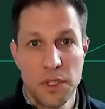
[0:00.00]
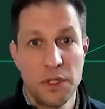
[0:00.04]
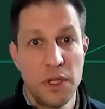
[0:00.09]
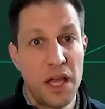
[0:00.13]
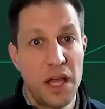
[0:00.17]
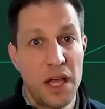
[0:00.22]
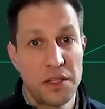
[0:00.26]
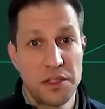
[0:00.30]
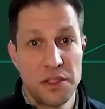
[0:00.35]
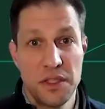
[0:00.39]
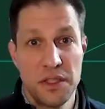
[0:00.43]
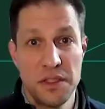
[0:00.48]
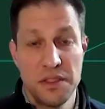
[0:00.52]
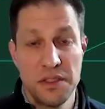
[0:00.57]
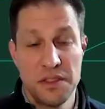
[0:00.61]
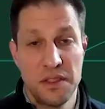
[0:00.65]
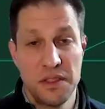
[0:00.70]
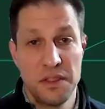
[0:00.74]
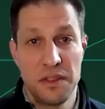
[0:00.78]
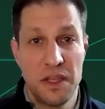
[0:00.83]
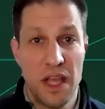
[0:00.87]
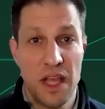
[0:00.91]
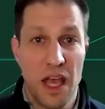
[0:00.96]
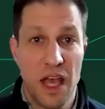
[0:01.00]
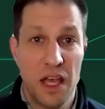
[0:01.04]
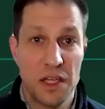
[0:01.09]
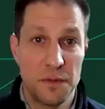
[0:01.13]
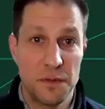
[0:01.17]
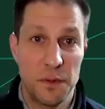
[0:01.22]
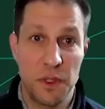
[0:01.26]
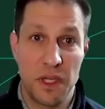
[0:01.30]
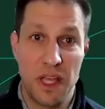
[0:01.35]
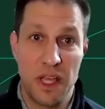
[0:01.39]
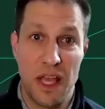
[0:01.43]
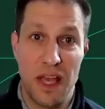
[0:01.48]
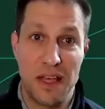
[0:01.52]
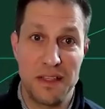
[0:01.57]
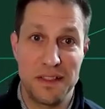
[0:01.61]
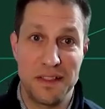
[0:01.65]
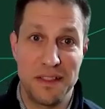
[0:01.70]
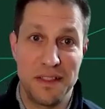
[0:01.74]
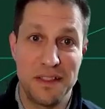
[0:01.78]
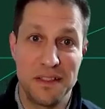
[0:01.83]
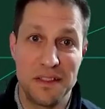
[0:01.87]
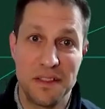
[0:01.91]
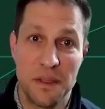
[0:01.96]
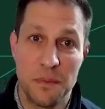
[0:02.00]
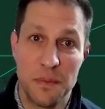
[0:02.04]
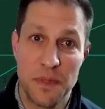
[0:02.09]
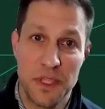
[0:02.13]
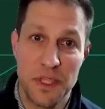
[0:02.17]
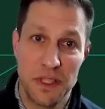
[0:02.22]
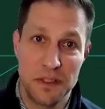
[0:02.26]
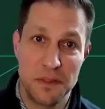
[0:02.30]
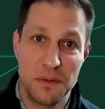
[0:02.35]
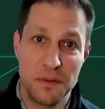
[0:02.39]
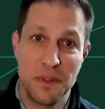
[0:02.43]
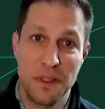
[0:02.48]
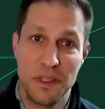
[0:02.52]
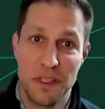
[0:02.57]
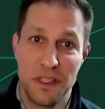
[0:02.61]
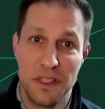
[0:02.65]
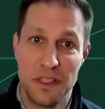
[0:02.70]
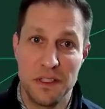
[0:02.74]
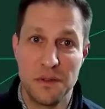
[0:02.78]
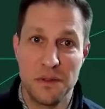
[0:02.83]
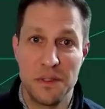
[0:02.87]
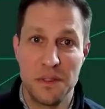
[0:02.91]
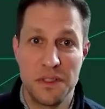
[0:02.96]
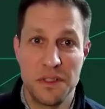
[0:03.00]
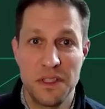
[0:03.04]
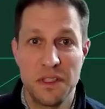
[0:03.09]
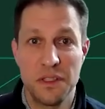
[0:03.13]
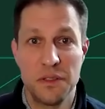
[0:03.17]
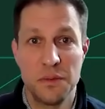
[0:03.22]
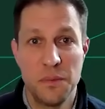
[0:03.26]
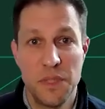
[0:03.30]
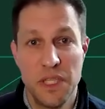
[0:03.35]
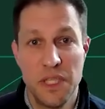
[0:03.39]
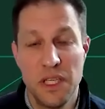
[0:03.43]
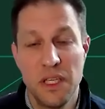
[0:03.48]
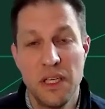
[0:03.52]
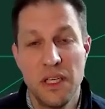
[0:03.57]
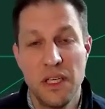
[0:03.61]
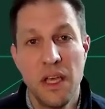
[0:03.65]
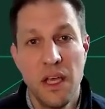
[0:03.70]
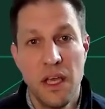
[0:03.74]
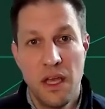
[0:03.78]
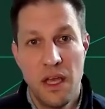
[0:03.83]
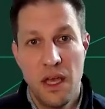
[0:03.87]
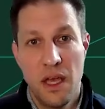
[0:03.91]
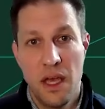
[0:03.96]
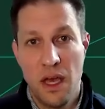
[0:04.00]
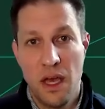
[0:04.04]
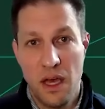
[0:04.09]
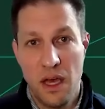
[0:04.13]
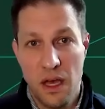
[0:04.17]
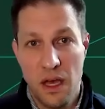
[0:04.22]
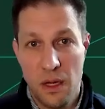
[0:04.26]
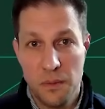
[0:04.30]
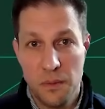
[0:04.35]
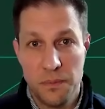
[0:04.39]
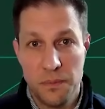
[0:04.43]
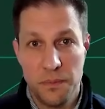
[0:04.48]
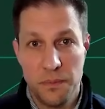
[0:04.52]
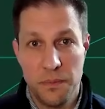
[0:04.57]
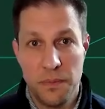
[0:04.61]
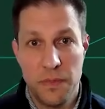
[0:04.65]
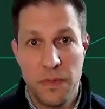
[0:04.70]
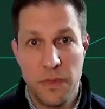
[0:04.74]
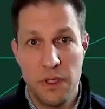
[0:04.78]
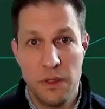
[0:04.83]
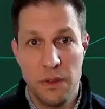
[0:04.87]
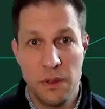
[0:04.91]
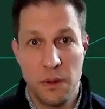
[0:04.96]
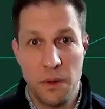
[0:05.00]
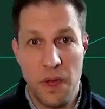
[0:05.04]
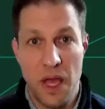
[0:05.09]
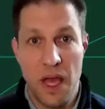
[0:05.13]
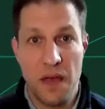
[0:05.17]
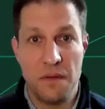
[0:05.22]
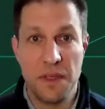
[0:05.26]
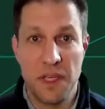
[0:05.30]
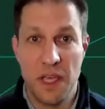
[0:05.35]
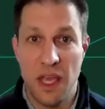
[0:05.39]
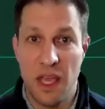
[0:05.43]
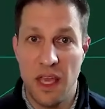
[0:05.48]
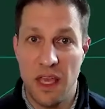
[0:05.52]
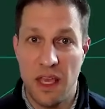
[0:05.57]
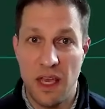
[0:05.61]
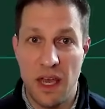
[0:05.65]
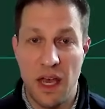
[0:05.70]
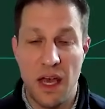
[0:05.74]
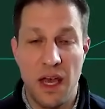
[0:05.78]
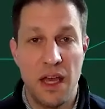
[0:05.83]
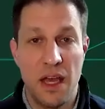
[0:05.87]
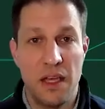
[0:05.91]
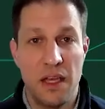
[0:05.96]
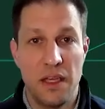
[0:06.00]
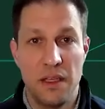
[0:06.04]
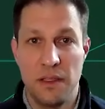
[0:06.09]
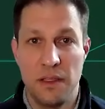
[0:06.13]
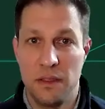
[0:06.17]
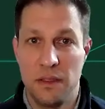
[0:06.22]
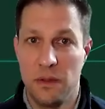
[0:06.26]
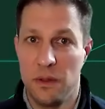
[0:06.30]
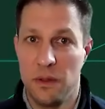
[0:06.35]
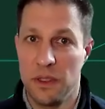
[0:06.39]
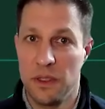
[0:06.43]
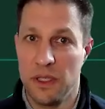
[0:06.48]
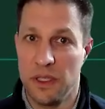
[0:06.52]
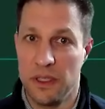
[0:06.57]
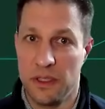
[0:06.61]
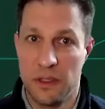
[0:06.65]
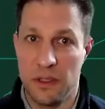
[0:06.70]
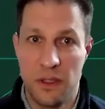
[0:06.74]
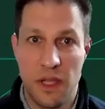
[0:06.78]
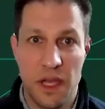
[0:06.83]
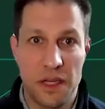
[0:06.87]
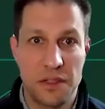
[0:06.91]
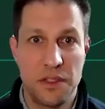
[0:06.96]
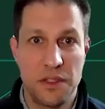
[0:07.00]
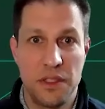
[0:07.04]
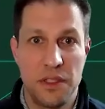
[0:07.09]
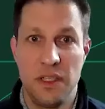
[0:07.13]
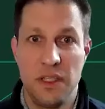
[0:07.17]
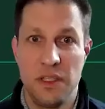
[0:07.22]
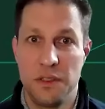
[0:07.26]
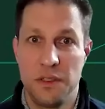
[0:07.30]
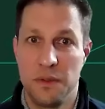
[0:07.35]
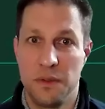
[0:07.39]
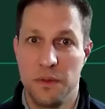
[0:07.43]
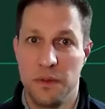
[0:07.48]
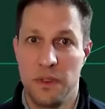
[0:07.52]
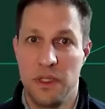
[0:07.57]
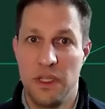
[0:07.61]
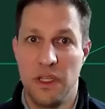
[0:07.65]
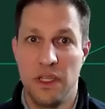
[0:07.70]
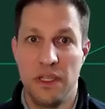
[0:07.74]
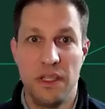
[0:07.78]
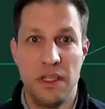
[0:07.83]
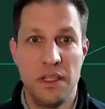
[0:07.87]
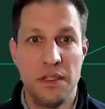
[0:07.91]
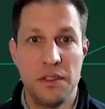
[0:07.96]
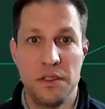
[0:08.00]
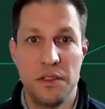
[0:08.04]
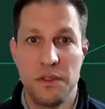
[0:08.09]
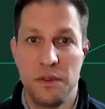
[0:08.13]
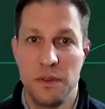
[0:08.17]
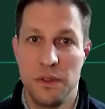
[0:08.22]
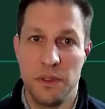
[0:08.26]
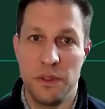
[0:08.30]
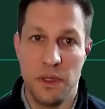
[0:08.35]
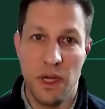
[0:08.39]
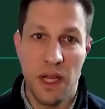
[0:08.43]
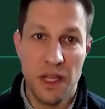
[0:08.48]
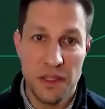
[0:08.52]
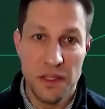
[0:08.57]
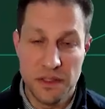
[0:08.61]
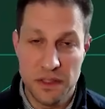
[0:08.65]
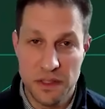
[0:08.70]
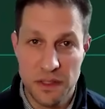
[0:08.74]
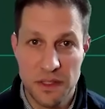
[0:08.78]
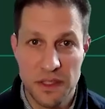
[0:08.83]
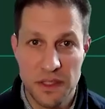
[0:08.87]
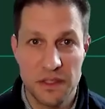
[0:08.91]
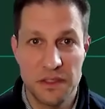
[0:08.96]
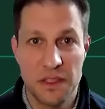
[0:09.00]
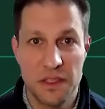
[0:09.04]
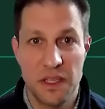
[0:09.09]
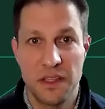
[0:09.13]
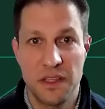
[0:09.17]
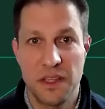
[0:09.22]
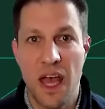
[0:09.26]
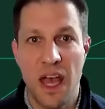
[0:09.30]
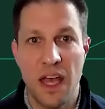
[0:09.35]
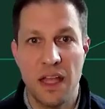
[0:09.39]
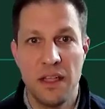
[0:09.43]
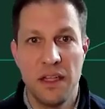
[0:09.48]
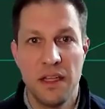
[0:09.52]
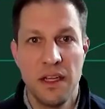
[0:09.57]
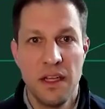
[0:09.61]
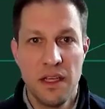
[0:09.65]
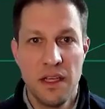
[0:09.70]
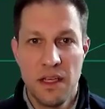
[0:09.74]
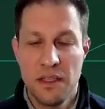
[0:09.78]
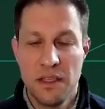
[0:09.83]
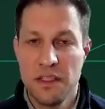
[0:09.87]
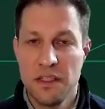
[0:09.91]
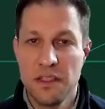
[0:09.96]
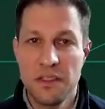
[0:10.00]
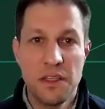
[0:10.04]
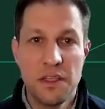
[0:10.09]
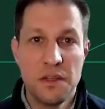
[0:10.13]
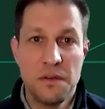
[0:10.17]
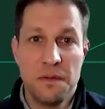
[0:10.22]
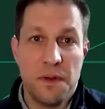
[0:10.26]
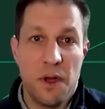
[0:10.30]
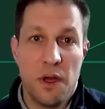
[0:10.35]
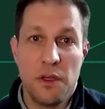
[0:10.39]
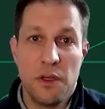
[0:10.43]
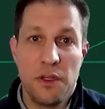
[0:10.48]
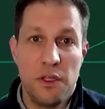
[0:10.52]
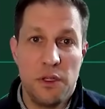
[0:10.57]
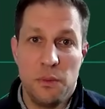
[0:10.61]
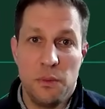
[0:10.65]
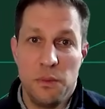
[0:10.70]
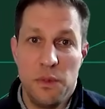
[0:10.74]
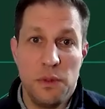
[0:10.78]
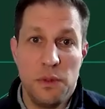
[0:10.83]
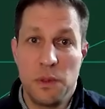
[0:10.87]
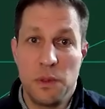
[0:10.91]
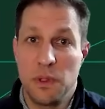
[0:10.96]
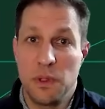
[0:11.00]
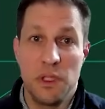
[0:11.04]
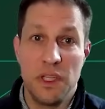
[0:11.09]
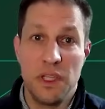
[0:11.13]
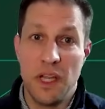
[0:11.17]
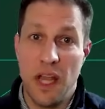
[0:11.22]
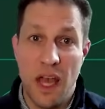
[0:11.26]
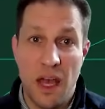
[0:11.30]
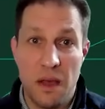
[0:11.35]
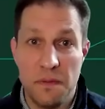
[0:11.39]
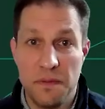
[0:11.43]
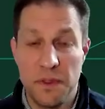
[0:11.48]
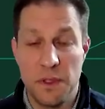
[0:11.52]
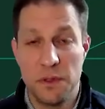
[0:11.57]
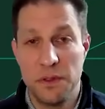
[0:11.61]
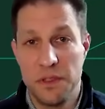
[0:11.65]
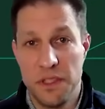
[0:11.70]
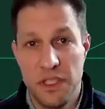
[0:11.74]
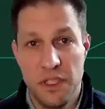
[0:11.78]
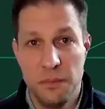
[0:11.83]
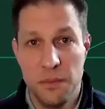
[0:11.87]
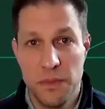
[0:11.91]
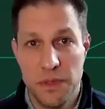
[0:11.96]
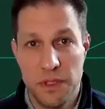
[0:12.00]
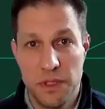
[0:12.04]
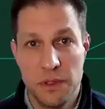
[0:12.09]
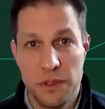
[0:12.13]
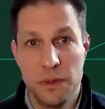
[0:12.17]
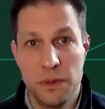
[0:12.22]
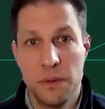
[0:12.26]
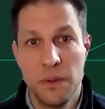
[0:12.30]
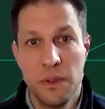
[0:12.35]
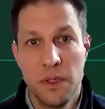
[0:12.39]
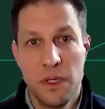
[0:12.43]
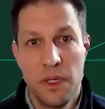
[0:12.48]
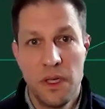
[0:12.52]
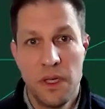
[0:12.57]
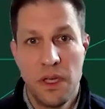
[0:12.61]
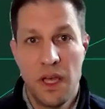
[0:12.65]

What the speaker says: collections and cash forecasting is something that's really interesting to me. Having AI look at collection history and industry trends and things like that, just at a volume you couldn't have your team do.